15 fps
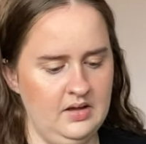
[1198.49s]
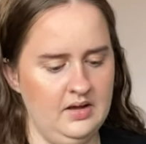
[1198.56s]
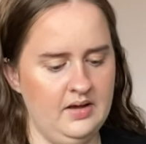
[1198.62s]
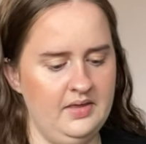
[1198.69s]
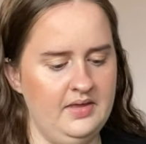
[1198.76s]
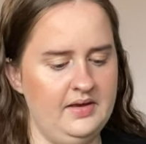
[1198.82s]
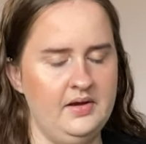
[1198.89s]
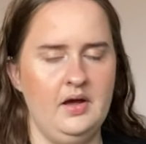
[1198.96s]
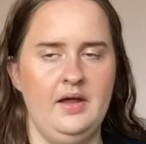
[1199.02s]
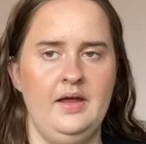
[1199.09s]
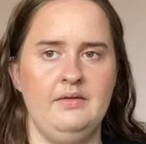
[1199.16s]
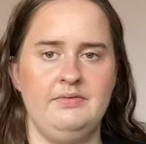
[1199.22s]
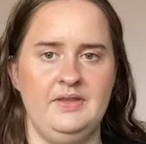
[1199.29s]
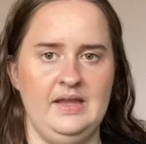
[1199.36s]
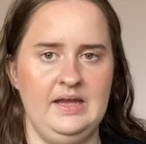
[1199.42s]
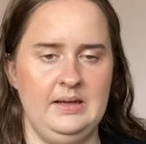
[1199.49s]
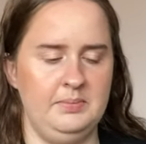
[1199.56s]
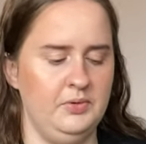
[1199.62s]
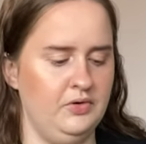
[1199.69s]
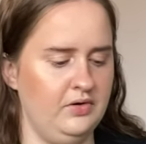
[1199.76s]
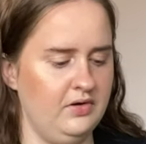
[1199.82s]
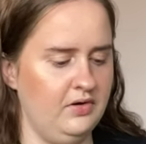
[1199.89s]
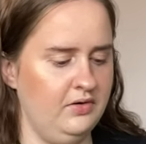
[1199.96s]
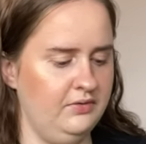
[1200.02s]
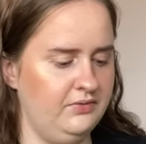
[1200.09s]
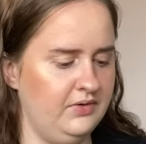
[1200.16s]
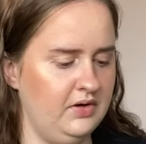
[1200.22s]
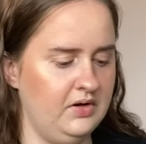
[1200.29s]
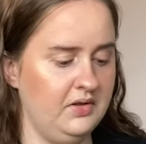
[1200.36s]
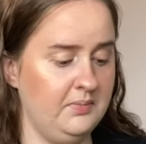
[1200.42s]
And then I have the ebook of
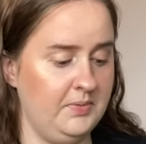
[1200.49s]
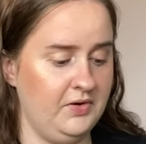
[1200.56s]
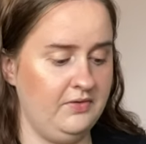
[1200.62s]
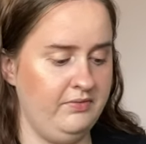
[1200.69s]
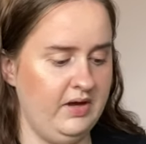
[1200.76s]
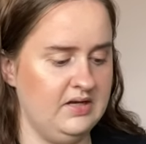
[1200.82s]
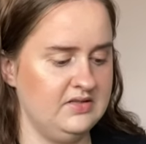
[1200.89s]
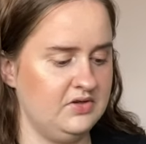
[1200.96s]
another book of hers